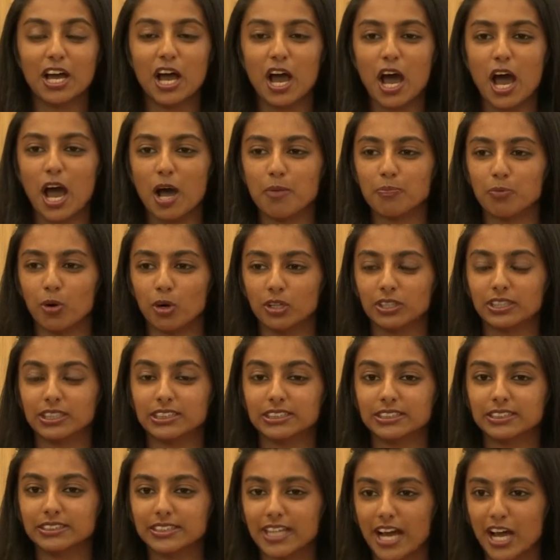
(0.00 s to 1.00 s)
our
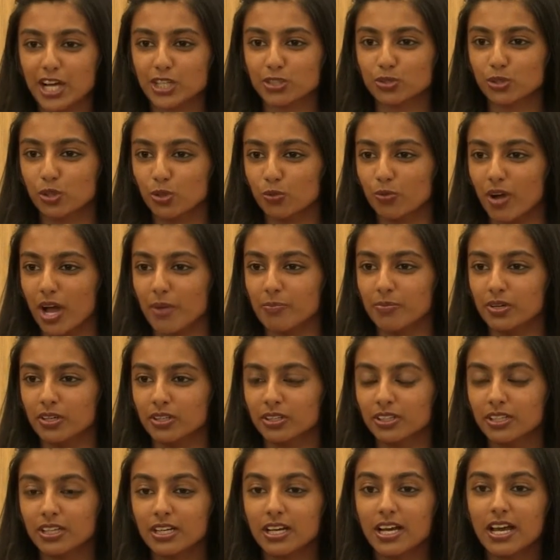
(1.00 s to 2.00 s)
body's natural weapon